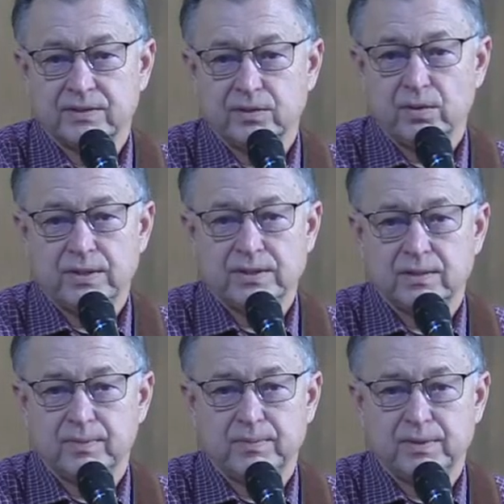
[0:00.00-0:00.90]
it's so easy
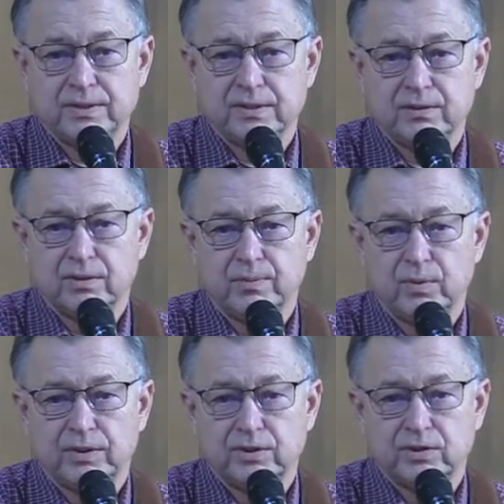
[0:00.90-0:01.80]
to be busy to the
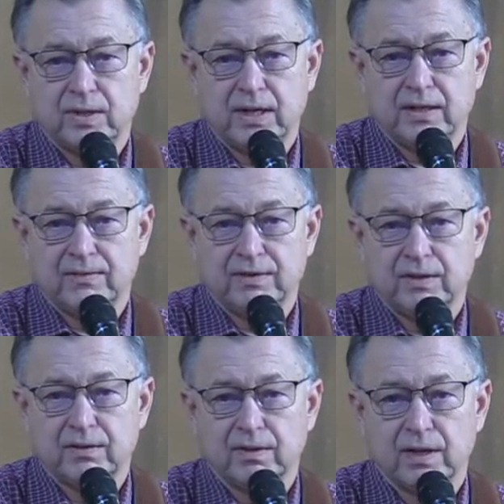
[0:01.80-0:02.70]
point that you can't even
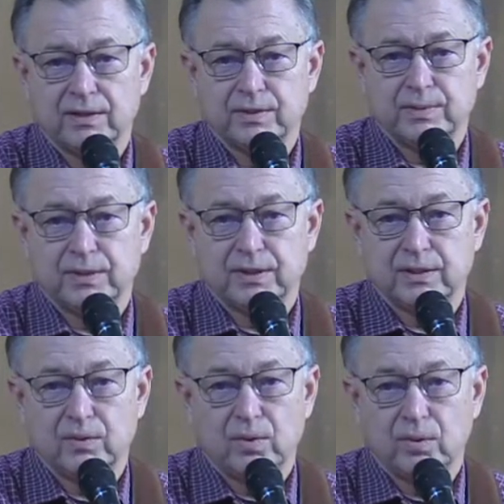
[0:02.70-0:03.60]
hear God speaking
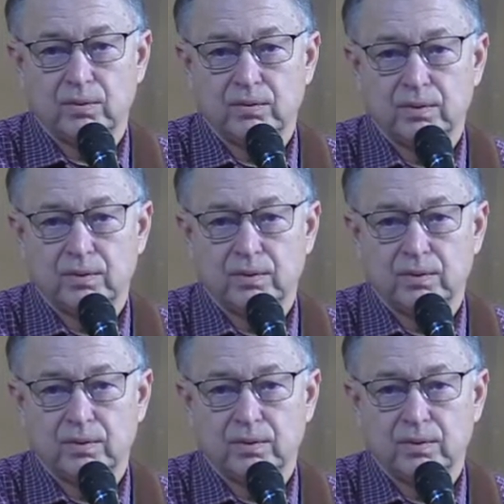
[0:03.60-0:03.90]
at all,